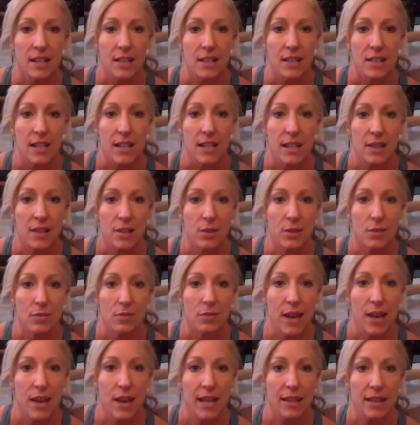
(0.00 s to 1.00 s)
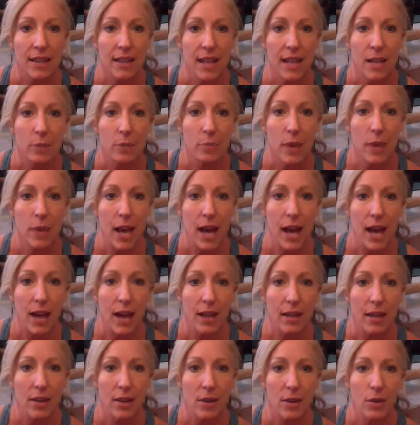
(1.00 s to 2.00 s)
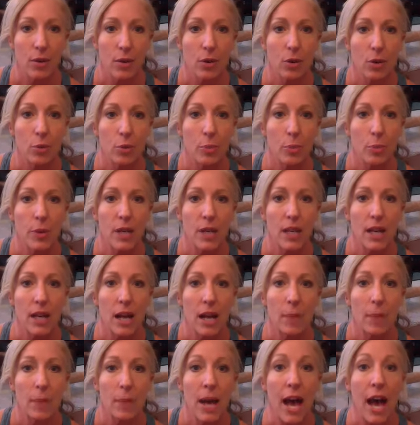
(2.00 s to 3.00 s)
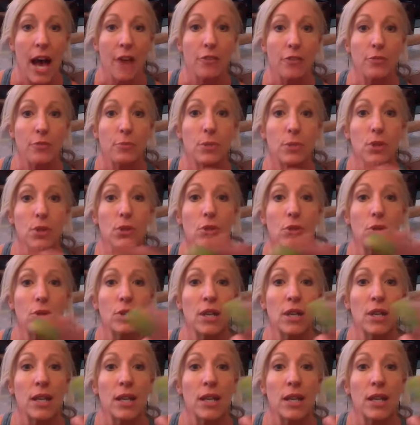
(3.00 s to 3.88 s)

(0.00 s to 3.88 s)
Take the right leg back. Open it up half moon.